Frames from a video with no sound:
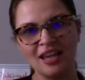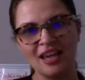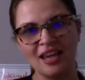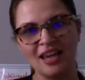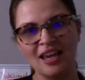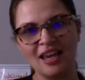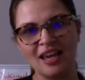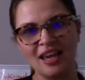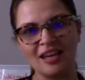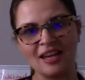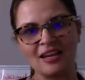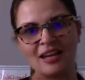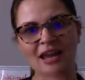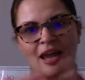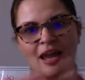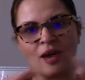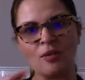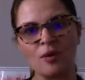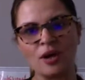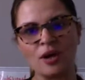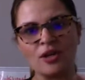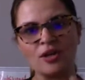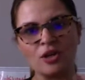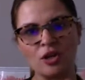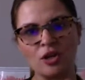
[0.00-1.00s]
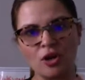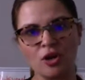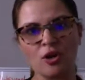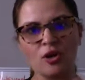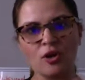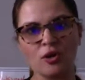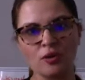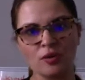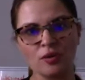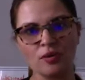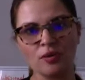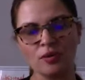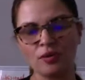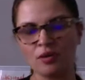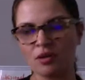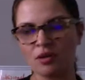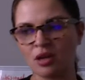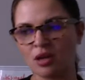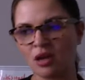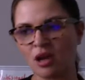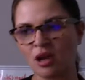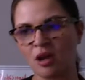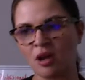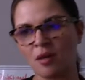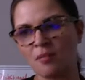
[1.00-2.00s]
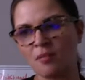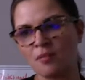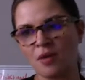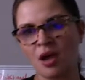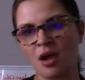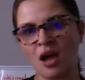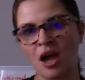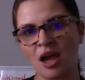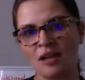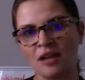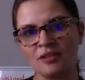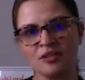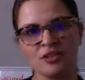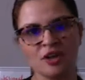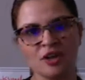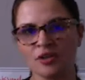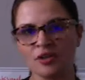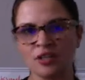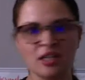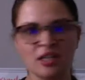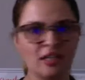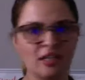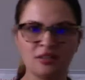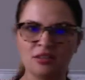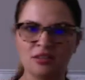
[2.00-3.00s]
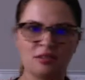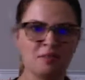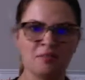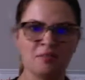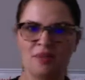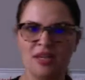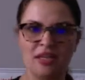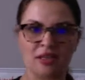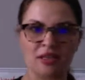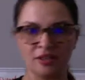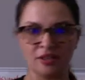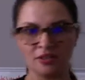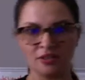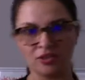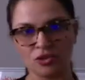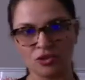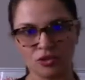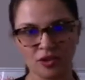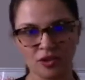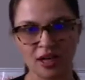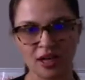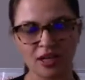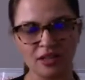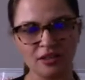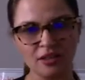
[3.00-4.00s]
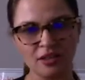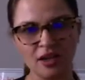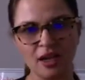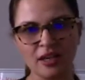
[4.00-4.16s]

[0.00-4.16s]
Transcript: and now I know I don't need to be constrained.